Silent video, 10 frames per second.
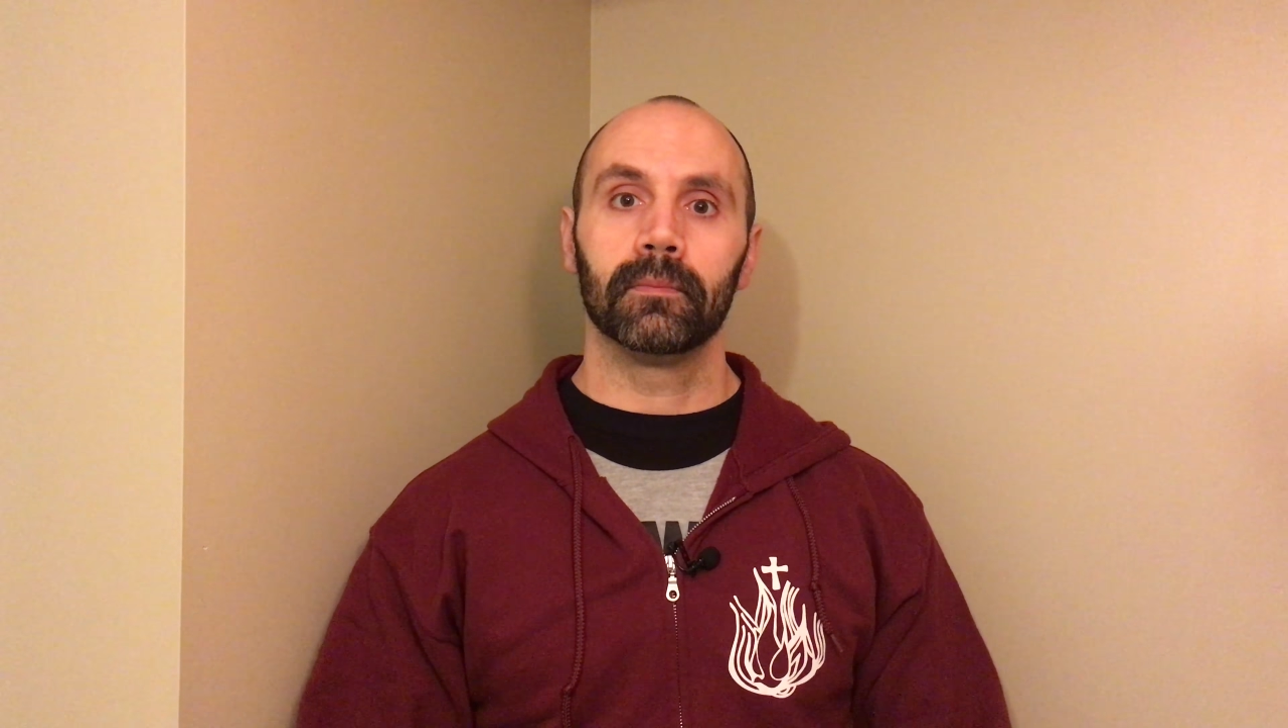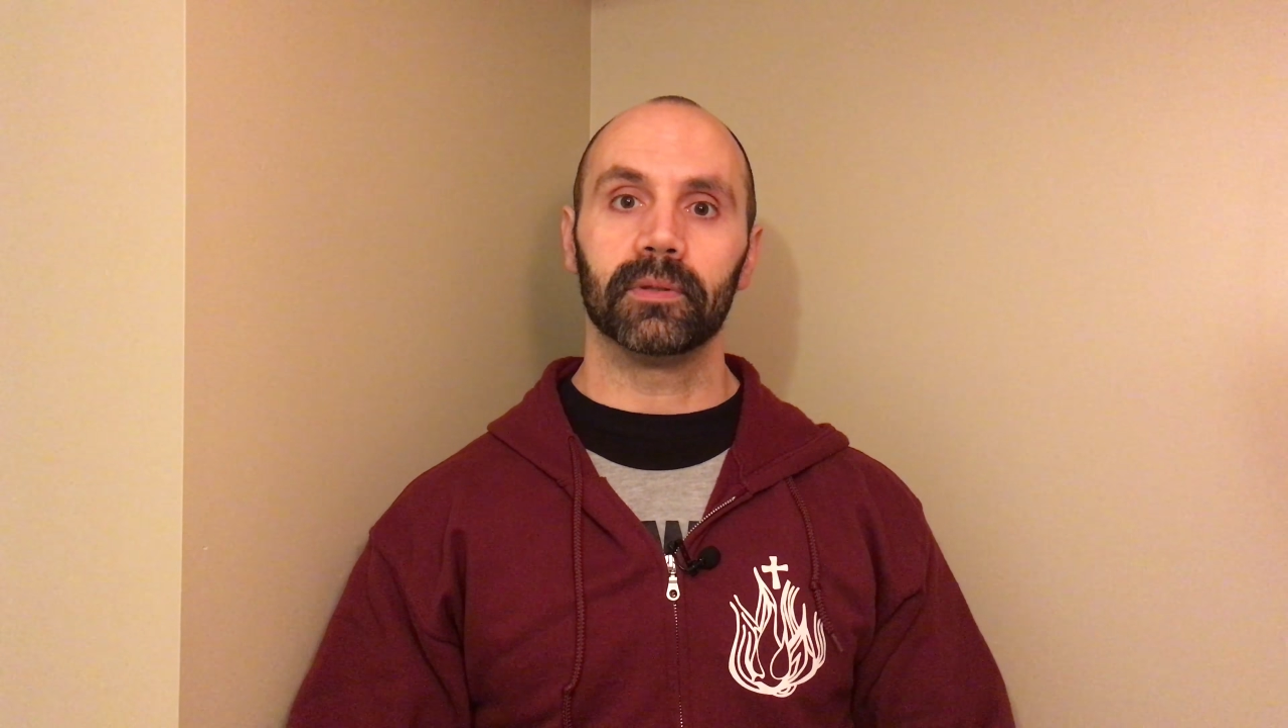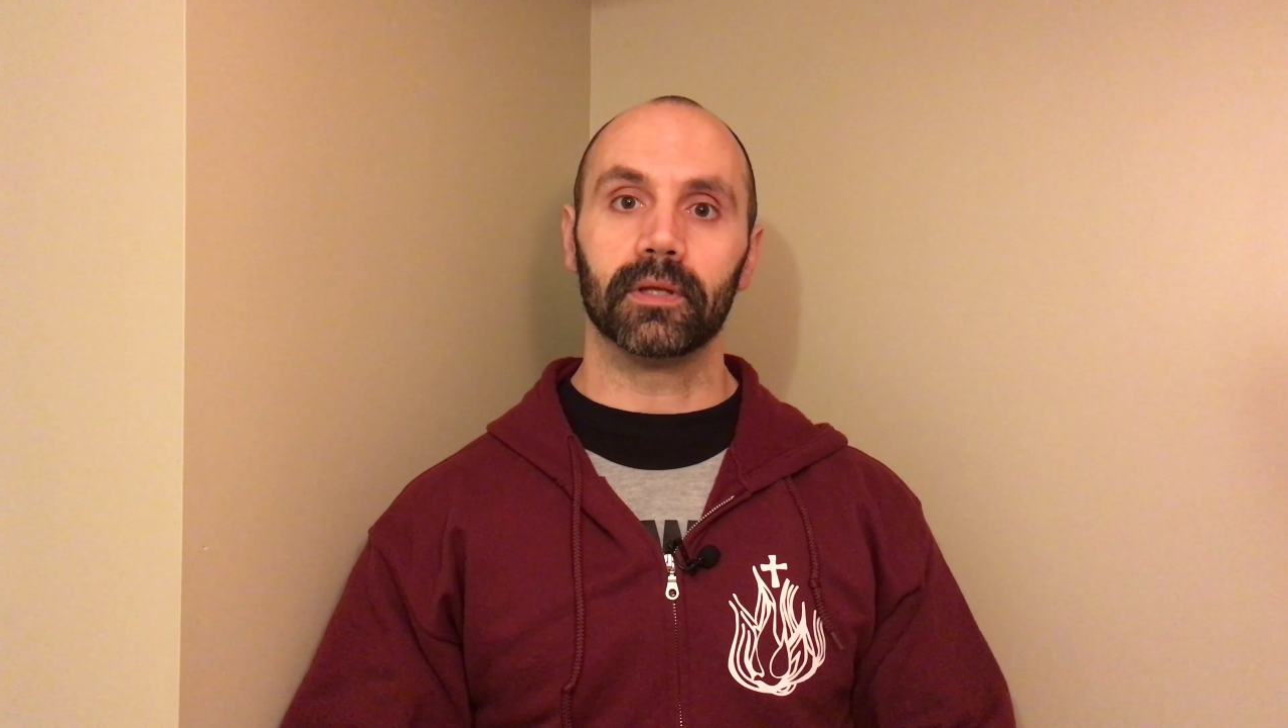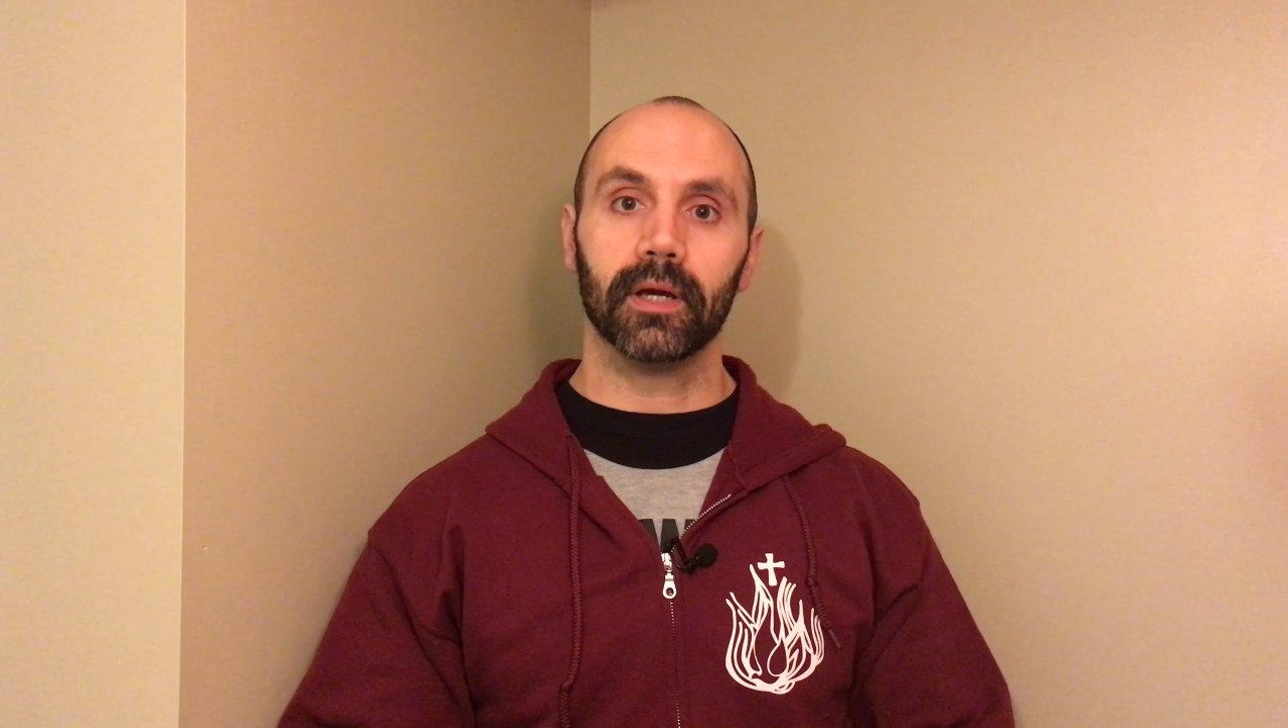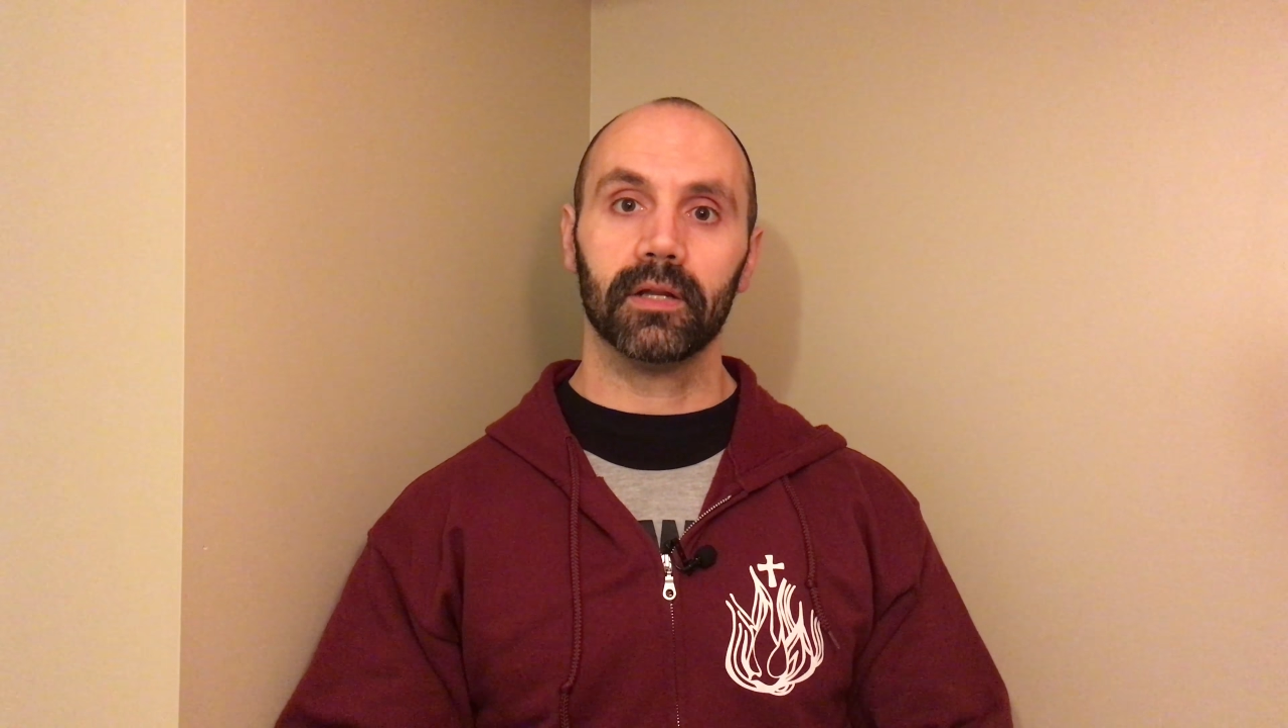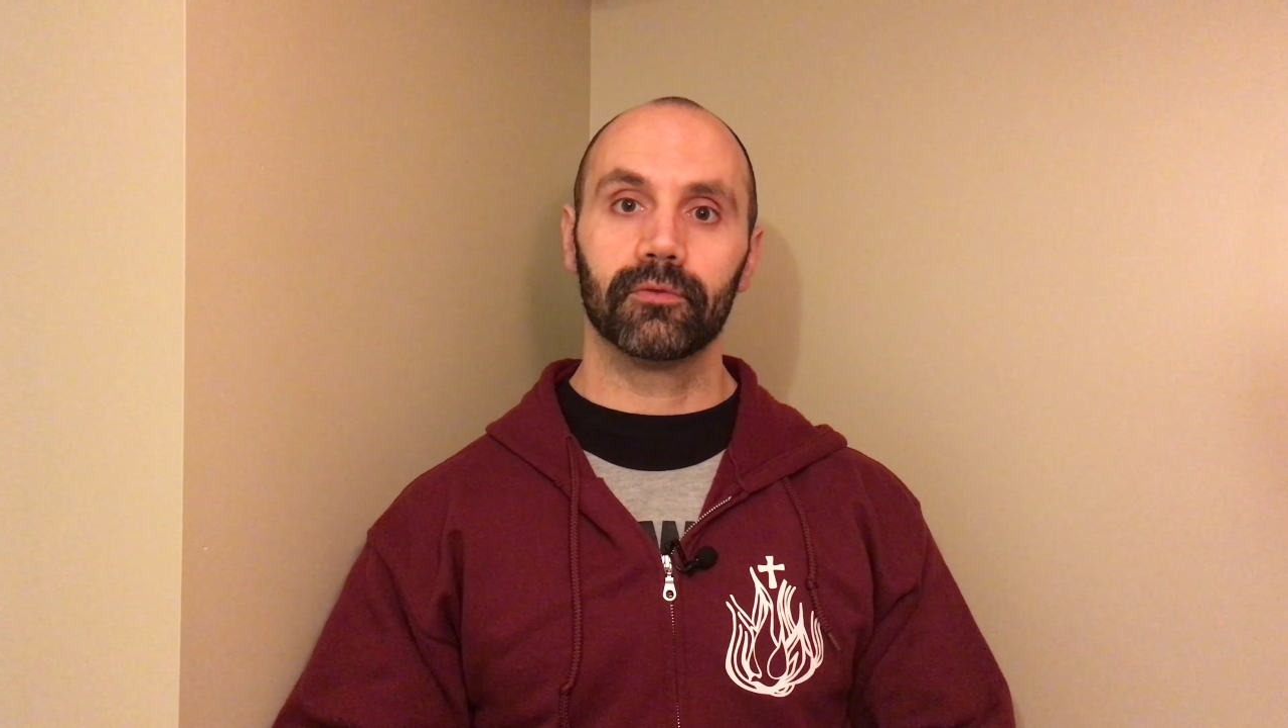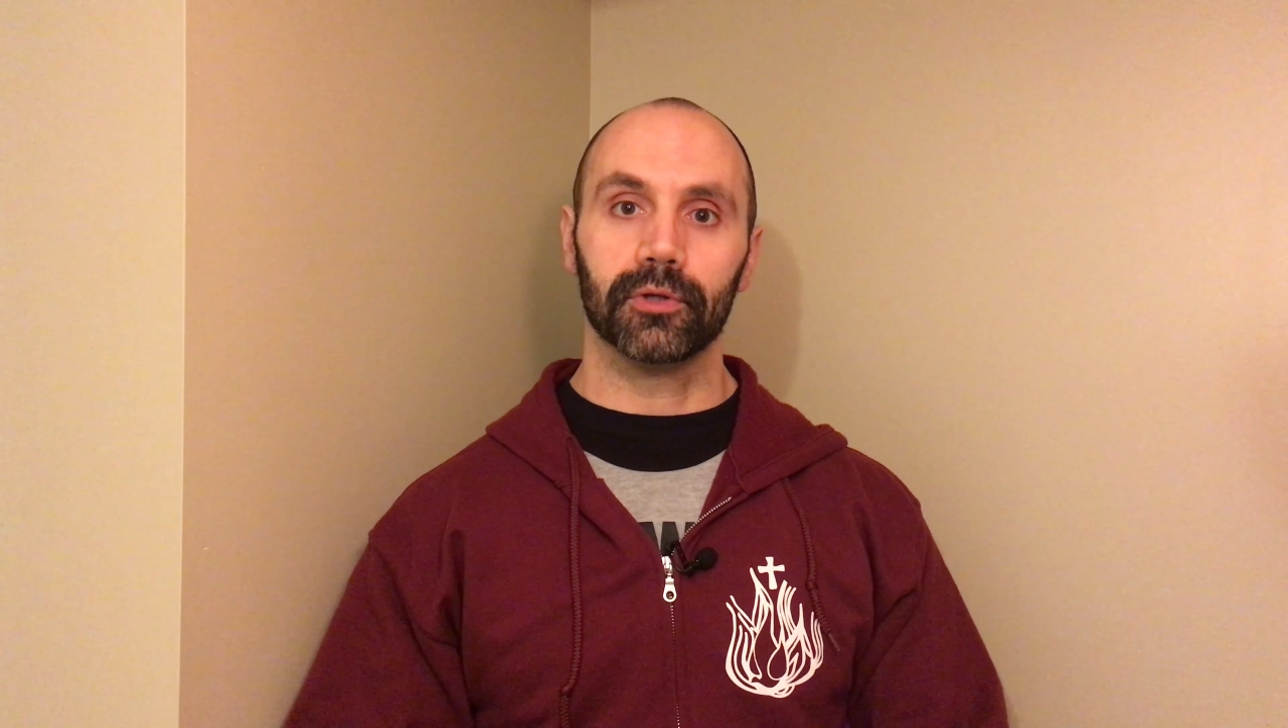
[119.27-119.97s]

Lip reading: But the God of